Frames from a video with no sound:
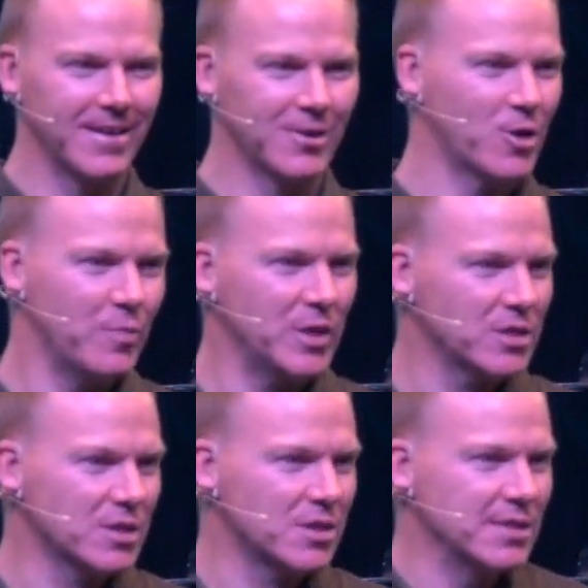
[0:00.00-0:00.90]
Could be
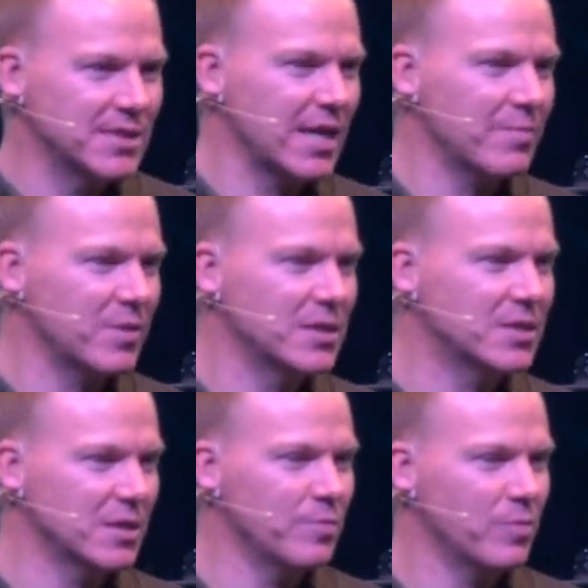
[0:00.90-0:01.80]
just in something
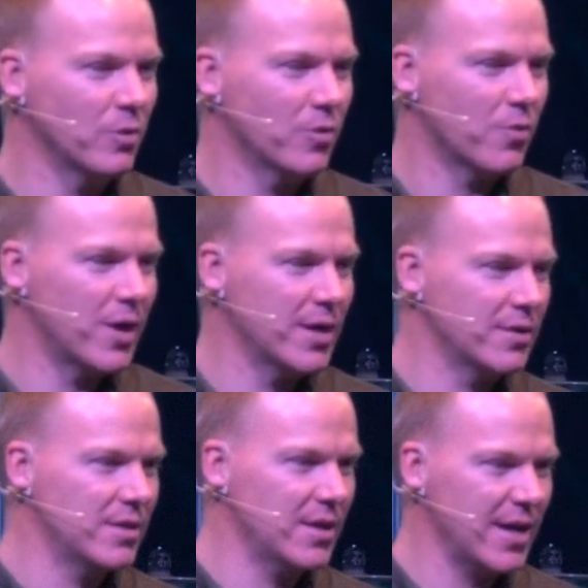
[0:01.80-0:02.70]
simple, all right?
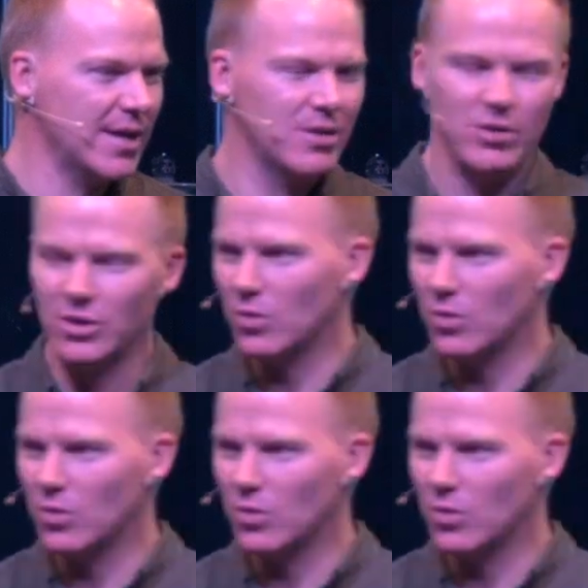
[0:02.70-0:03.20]
That, hey, you know